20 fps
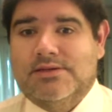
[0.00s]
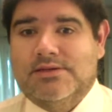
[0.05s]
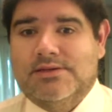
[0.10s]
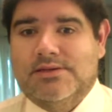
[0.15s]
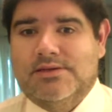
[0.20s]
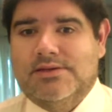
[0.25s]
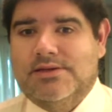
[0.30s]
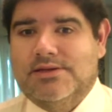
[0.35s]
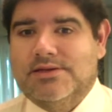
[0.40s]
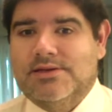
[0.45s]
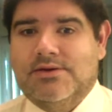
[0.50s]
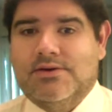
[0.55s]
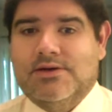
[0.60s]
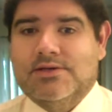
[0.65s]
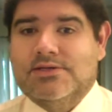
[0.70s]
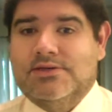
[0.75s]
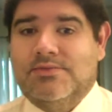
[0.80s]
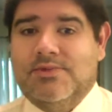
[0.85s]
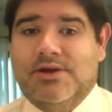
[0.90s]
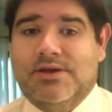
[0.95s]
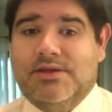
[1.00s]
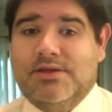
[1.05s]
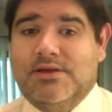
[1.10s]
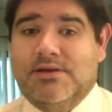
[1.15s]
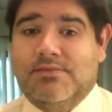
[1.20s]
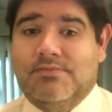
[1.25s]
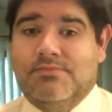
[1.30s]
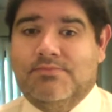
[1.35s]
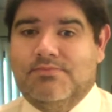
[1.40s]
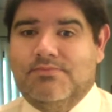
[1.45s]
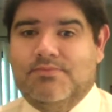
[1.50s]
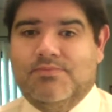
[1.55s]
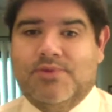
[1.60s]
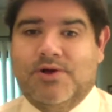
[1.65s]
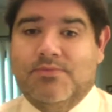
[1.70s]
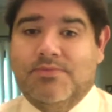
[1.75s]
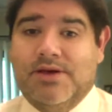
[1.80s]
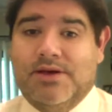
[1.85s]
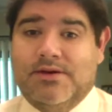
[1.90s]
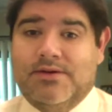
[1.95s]
It doesn't cost them anything to
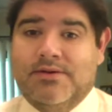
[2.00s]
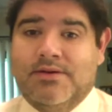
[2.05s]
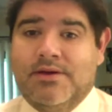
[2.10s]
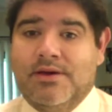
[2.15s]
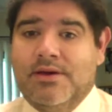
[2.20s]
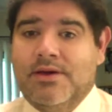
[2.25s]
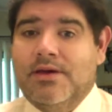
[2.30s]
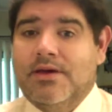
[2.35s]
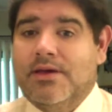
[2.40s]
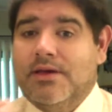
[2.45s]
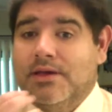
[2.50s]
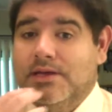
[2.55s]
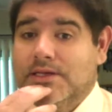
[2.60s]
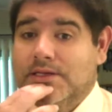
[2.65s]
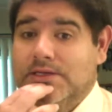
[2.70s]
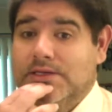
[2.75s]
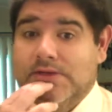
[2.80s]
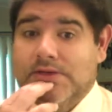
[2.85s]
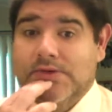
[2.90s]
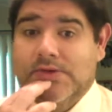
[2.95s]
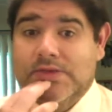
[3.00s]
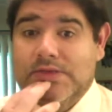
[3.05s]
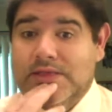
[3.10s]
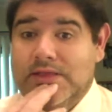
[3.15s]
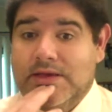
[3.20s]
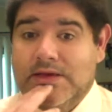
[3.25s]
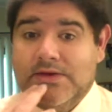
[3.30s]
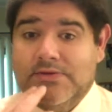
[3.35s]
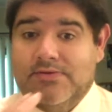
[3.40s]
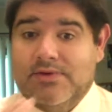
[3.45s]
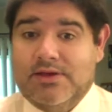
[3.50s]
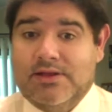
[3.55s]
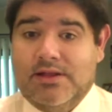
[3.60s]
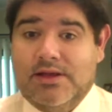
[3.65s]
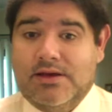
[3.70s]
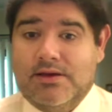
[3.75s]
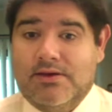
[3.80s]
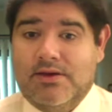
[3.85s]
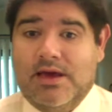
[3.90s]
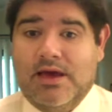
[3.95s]
pump out. So don't think of it
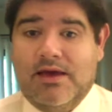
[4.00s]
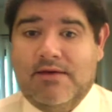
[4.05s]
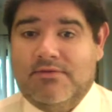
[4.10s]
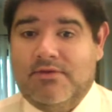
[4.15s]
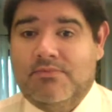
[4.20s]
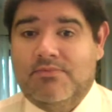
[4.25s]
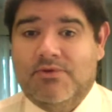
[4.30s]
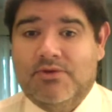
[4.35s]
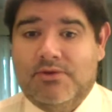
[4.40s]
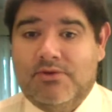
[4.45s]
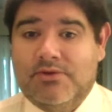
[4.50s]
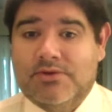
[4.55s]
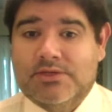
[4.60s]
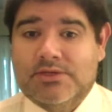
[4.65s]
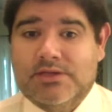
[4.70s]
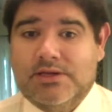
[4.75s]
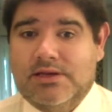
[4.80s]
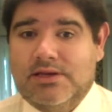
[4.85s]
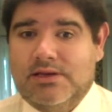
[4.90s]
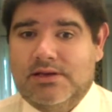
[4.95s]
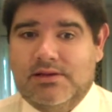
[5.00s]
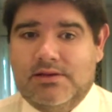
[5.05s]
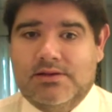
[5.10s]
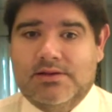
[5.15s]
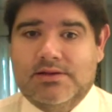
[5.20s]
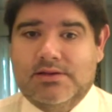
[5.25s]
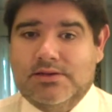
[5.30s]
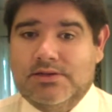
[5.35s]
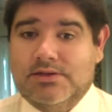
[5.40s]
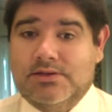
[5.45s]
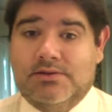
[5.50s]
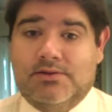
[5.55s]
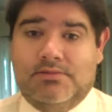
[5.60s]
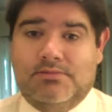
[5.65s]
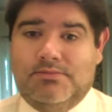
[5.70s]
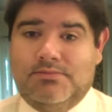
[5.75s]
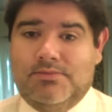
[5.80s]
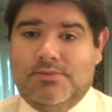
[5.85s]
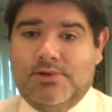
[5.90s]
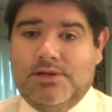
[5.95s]
like you have to produce a
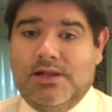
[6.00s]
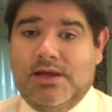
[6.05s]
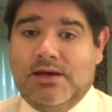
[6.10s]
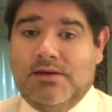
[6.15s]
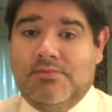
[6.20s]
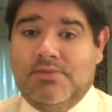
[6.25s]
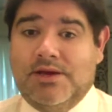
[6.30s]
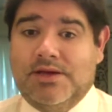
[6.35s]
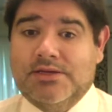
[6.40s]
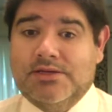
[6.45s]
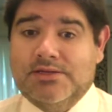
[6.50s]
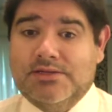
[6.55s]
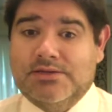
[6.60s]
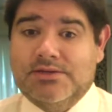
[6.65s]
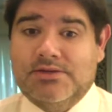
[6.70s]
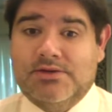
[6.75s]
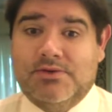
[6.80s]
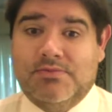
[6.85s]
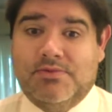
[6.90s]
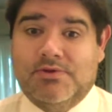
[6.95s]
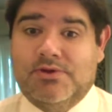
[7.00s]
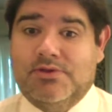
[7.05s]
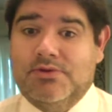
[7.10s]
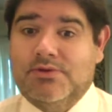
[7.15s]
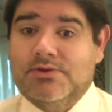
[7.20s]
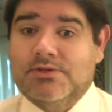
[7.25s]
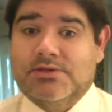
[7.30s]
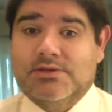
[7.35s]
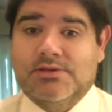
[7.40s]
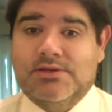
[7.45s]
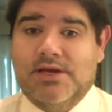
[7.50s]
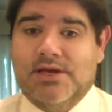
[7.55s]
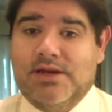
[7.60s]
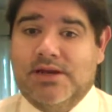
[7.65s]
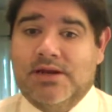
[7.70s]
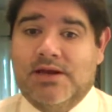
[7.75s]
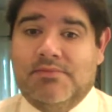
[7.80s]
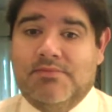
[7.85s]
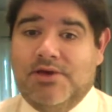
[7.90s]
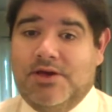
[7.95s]
lot of pages. You can produce
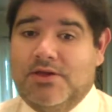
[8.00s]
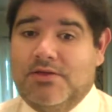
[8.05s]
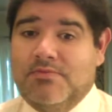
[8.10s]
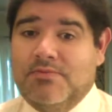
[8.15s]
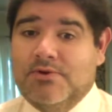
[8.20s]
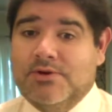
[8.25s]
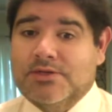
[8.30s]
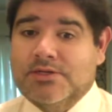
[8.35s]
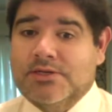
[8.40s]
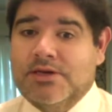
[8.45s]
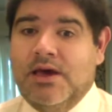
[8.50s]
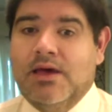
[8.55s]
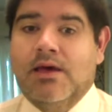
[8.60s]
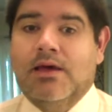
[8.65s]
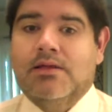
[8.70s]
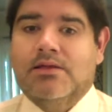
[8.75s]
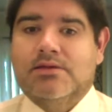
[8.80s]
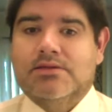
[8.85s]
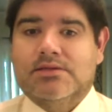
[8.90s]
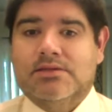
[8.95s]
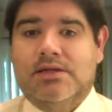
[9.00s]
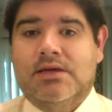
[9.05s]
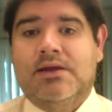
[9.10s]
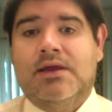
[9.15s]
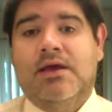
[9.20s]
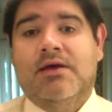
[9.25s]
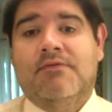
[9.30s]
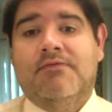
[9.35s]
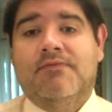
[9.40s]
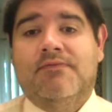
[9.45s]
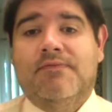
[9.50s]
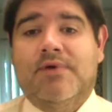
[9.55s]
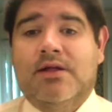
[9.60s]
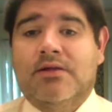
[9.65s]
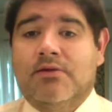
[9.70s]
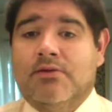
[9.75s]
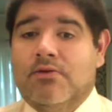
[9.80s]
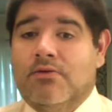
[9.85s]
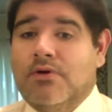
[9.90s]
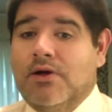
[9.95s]
99-page books. There's a lady I
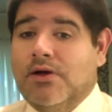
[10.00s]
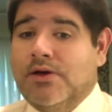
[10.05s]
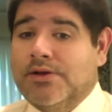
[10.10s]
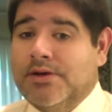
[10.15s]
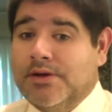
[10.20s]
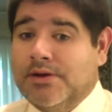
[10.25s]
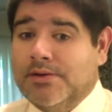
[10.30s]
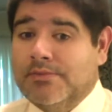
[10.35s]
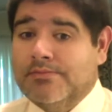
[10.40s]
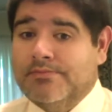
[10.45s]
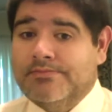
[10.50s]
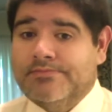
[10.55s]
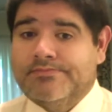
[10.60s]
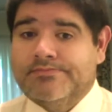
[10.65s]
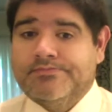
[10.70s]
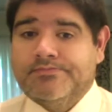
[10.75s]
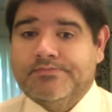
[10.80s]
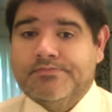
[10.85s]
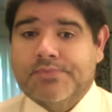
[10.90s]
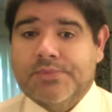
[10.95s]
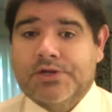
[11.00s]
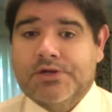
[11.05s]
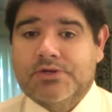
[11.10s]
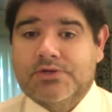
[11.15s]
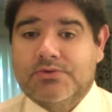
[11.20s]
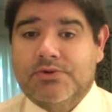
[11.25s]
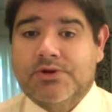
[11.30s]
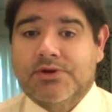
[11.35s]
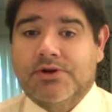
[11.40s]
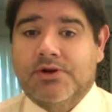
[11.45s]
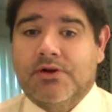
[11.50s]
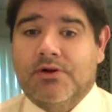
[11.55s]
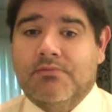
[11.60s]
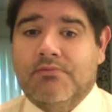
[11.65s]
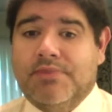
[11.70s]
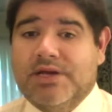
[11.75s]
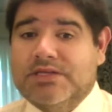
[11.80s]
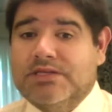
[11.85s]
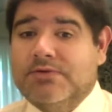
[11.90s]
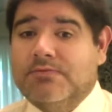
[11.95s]
follow on Twitter called
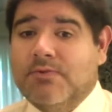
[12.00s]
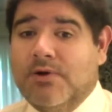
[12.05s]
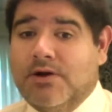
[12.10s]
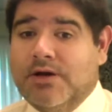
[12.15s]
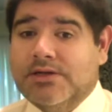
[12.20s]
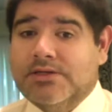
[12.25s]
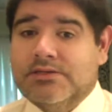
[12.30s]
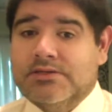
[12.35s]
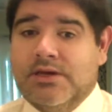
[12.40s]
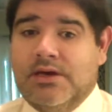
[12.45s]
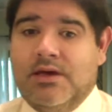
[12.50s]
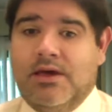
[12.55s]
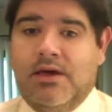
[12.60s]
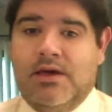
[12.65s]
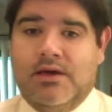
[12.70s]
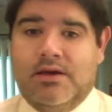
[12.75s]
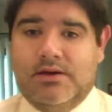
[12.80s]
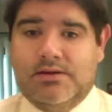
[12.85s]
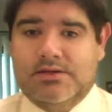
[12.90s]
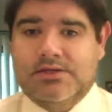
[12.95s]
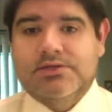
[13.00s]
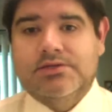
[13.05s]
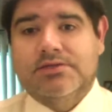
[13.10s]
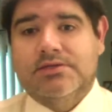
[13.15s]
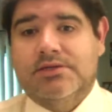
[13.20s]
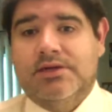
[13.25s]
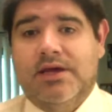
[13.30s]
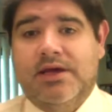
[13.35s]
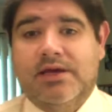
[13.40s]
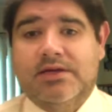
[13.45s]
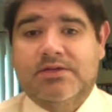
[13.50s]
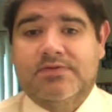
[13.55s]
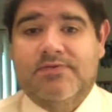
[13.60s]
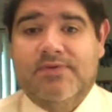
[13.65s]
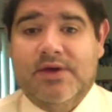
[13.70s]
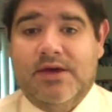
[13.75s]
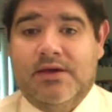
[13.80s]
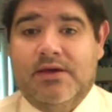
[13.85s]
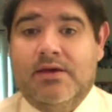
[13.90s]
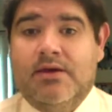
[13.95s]
Betsy Ross. She's an
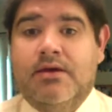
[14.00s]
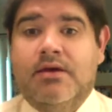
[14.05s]
ex-vet.